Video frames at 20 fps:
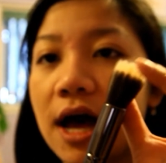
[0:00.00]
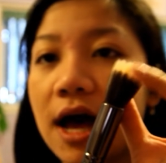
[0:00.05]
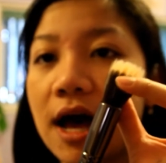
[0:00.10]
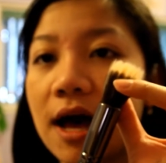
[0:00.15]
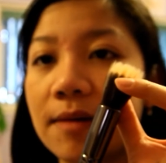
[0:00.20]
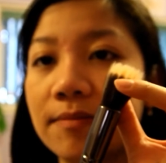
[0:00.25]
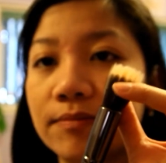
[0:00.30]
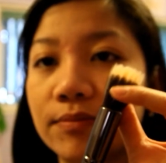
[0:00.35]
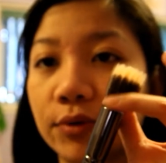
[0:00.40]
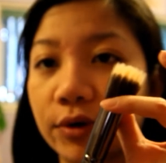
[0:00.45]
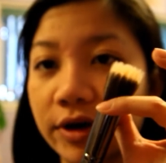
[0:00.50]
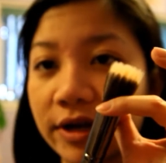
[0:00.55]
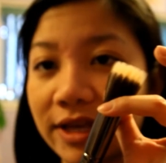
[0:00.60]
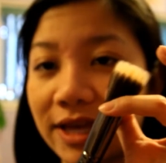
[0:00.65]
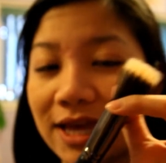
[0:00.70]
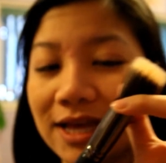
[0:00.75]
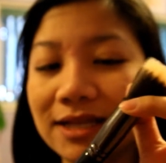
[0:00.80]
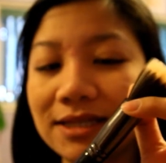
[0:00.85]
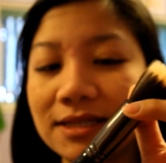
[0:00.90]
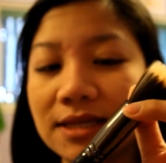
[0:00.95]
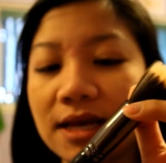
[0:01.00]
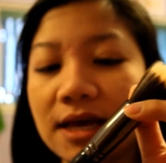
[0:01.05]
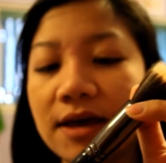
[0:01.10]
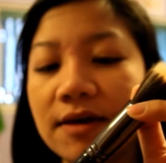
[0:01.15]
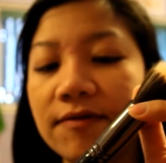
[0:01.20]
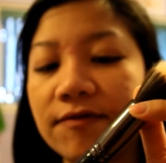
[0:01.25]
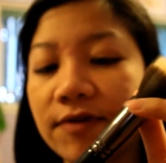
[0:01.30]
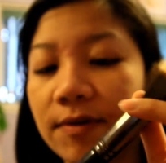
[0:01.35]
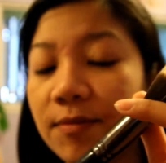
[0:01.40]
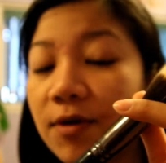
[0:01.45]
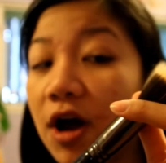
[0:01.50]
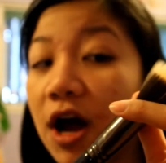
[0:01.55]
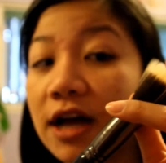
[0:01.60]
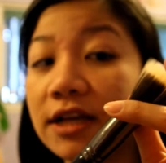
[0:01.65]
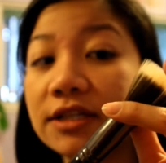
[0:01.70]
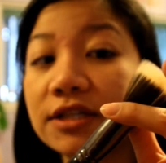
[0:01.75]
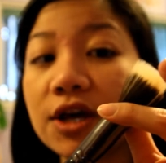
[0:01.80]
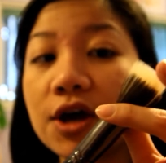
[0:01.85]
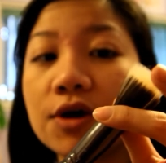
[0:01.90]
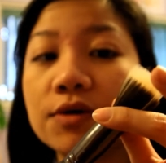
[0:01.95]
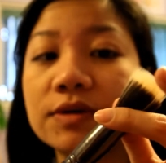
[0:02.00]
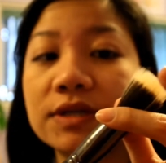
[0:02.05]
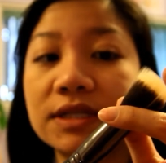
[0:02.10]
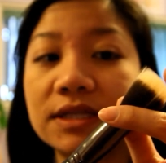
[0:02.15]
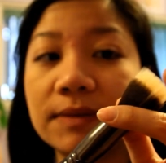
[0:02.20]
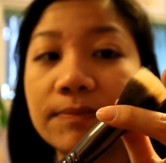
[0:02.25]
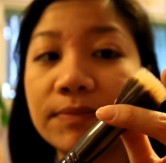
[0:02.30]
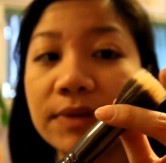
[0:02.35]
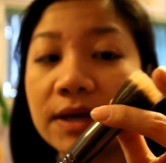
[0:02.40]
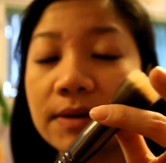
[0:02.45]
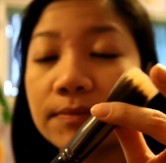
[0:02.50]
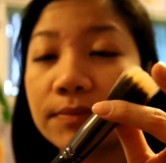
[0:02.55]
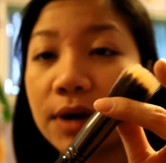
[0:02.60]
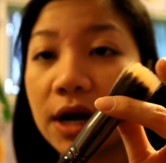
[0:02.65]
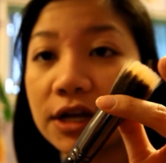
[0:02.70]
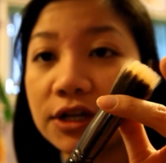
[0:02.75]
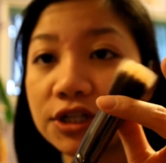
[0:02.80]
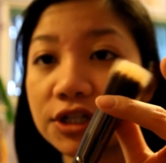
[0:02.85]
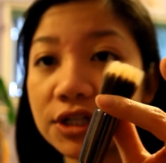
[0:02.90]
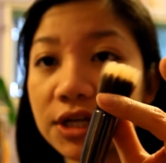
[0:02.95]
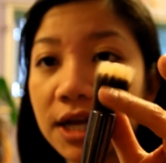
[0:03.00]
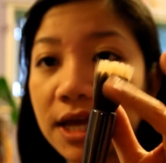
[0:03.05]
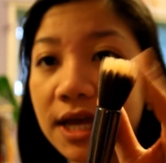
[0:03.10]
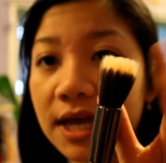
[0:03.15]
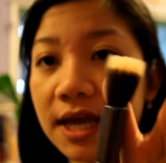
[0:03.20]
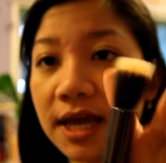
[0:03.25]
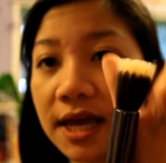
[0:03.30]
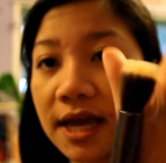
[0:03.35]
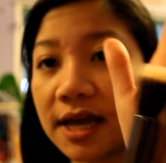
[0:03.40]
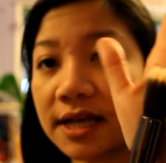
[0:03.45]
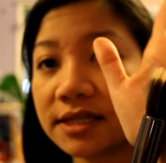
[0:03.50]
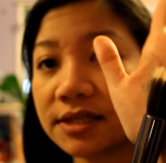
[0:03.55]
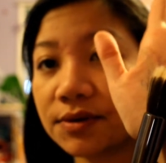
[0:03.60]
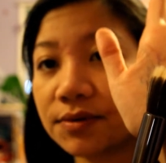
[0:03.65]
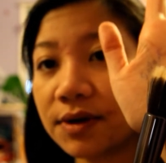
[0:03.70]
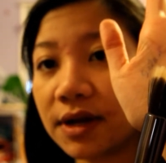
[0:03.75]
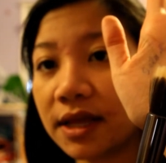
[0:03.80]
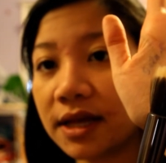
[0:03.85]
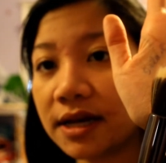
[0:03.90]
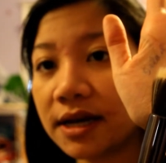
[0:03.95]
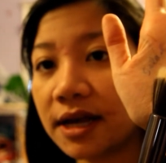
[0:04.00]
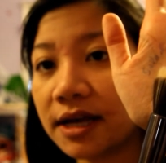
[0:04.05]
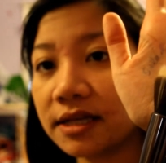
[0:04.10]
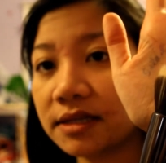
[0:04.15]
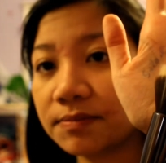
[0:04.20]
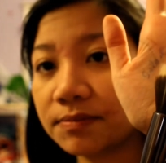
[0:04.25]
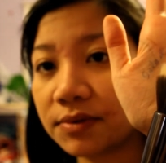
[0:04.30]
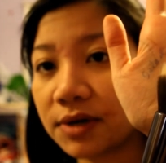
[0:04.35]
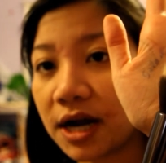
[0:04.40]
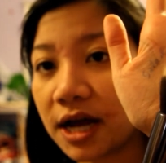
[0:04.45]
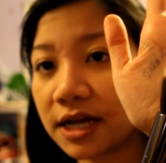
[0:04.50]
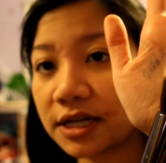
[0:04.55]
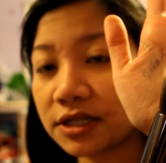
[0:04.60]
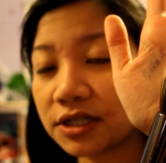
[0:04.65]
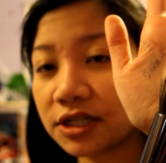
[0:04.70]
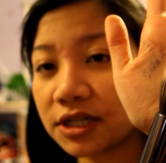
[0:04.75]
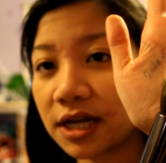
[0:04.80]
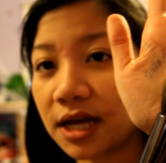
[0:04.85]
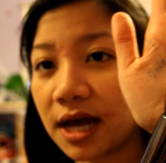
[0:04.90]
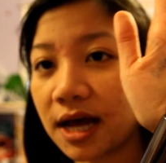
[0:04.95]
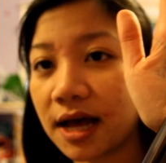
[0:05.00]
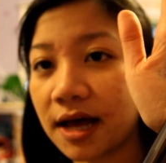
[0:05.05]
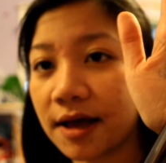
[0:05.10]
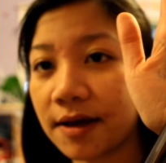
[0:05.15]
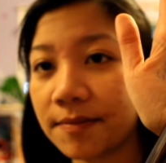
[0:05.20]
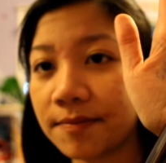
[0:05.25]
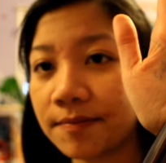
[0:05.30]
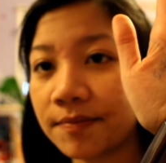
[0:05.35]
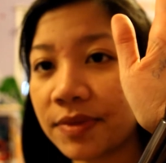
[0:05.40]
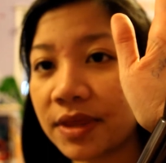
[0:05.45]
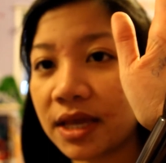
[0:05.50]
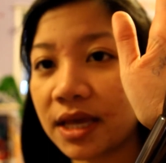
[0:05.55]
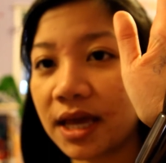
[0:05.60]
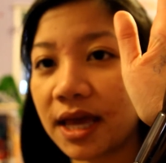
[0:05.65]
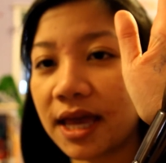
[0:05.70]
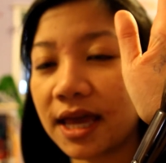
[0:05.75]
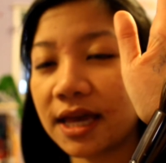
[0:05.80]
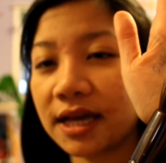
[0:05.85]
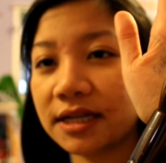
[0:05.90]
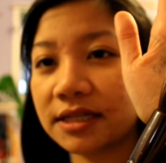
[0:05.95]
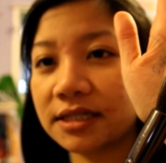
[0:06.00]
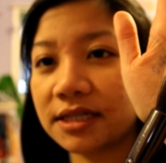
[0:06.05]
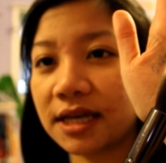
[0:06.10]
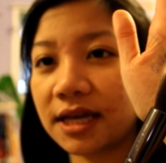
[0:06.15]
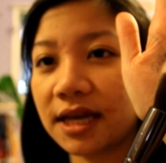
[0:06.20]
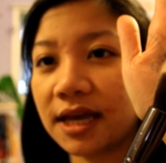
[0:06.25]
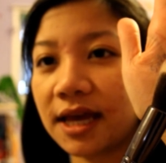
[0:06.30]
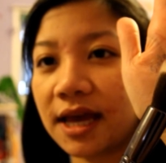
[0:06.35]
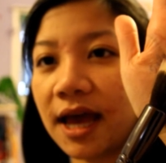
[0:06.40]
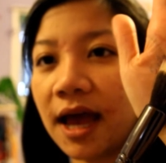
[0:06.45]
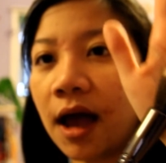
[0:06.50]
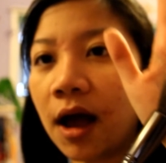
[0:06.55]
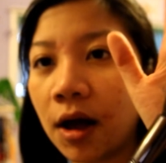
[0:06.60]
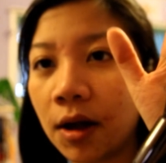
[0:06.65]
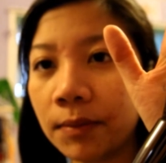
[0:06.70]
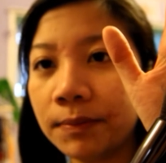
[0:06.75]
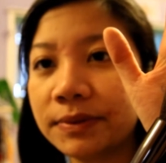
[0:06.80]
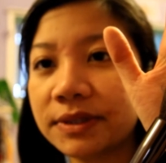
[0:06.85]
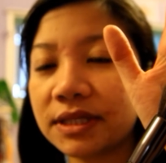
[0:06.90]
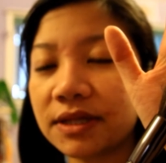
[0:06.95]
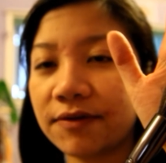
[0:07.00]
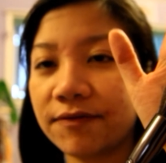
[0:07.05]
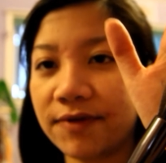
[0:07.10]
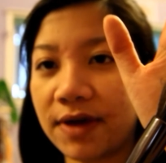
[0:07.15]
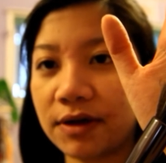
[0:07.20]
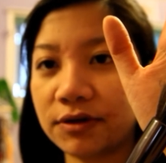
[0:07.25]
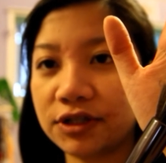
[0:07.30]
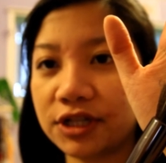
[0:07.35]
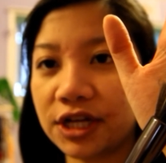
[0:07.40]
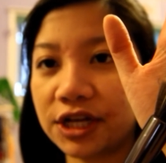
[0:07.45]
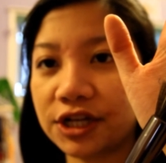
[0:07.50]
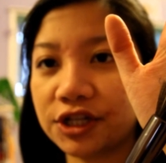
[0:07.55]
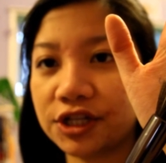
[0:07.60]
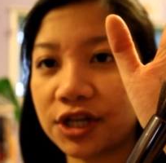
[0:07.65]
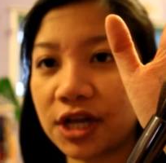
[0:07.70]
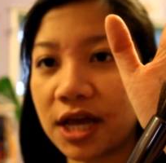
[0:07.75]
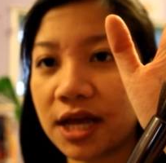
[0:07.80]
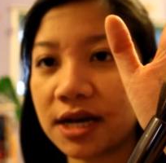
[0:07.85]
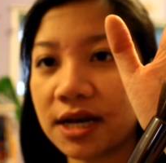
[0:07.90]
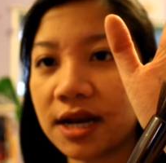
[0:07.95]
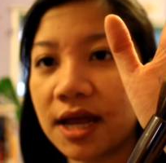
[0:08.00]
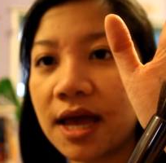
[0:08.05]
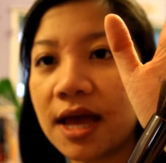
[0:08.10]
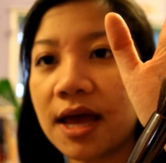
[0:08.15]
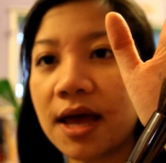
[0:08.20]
Borghese from Costco stippling brush. It's a really nice brush, and it helps the foundation